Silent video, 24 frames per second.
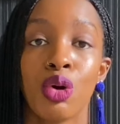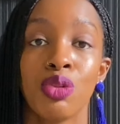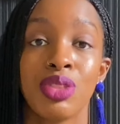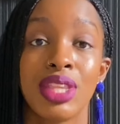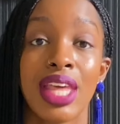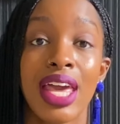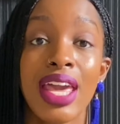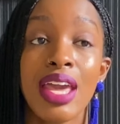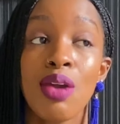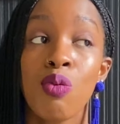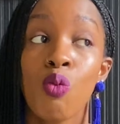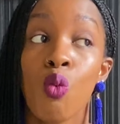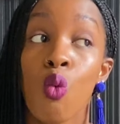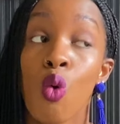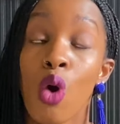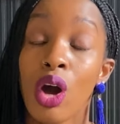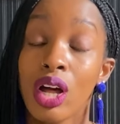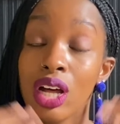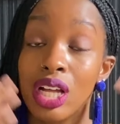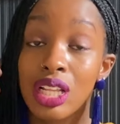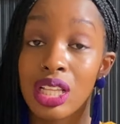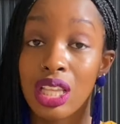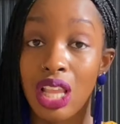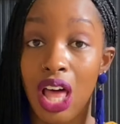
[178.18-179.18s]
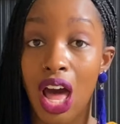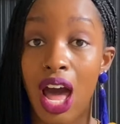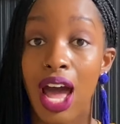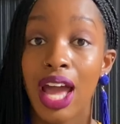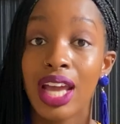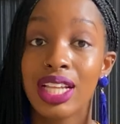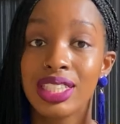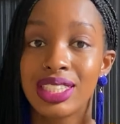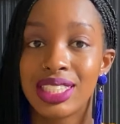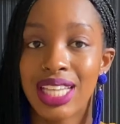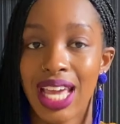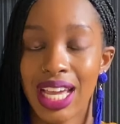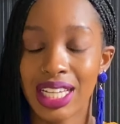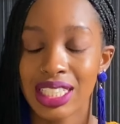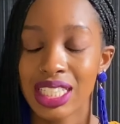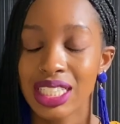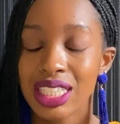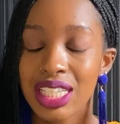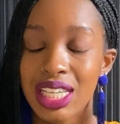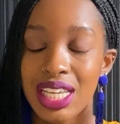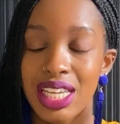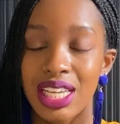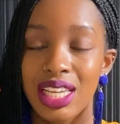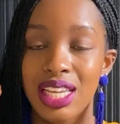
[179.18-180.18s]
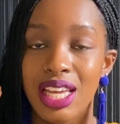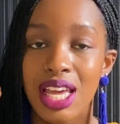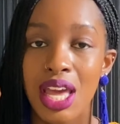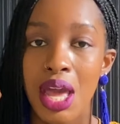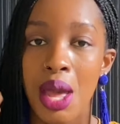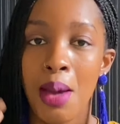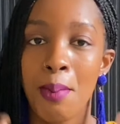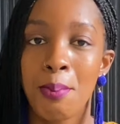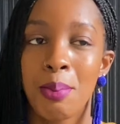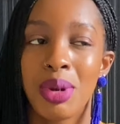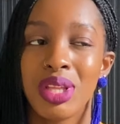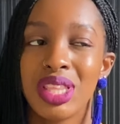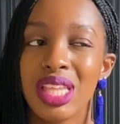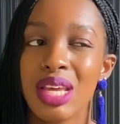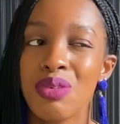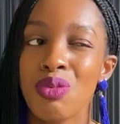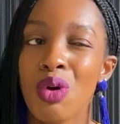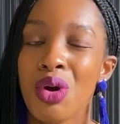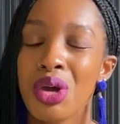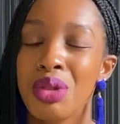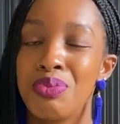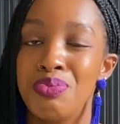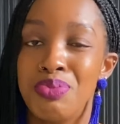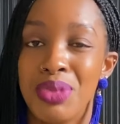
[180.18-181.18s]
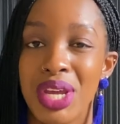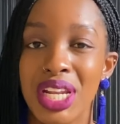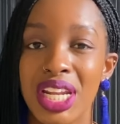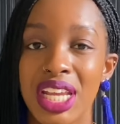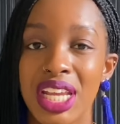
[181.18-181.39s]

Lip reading: they want a lot technically, but they won't admit